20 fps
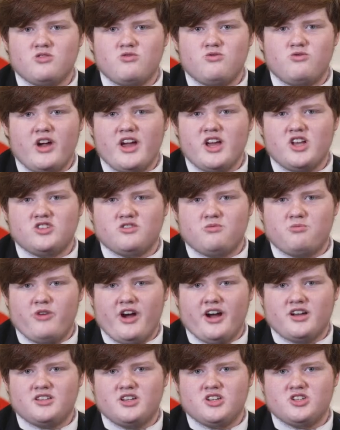a range of
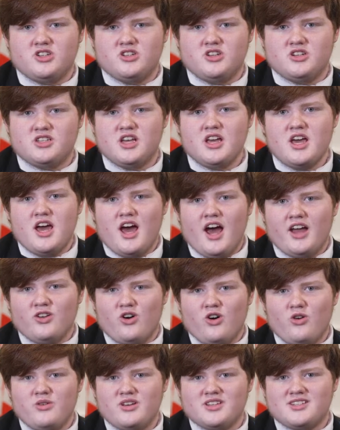practitioners and
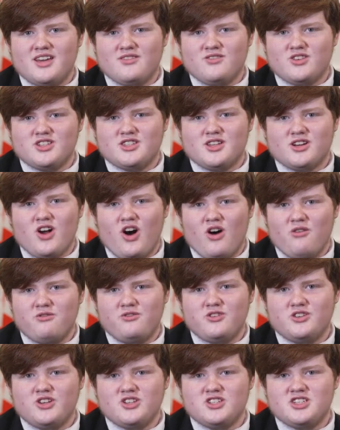always give us the
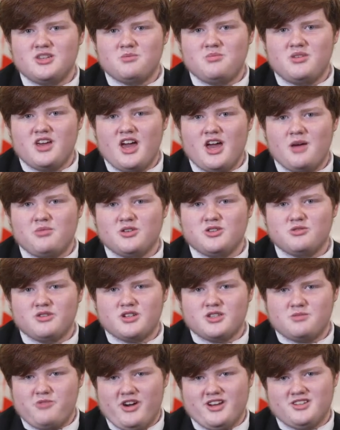confidence to be able to
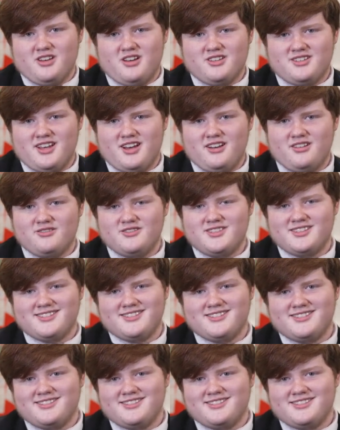express ourselves.